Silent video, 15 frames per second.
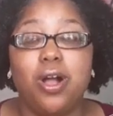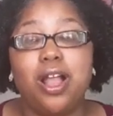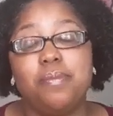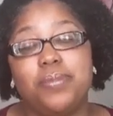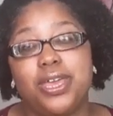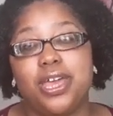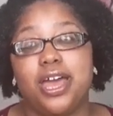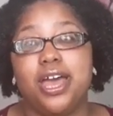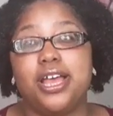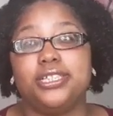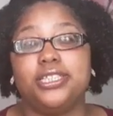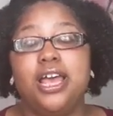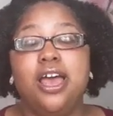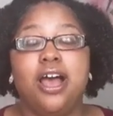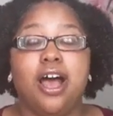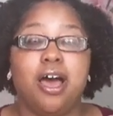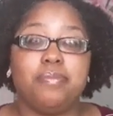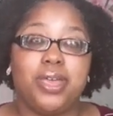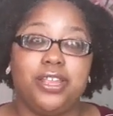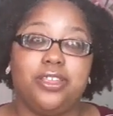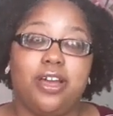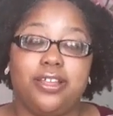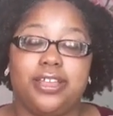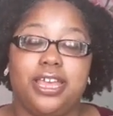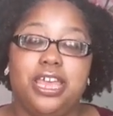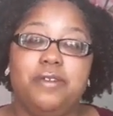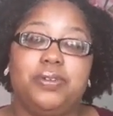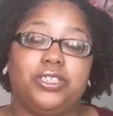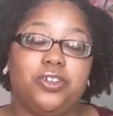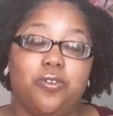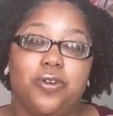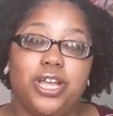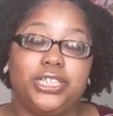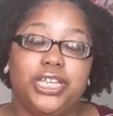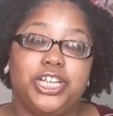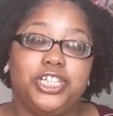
One, because um, they thought that he was going,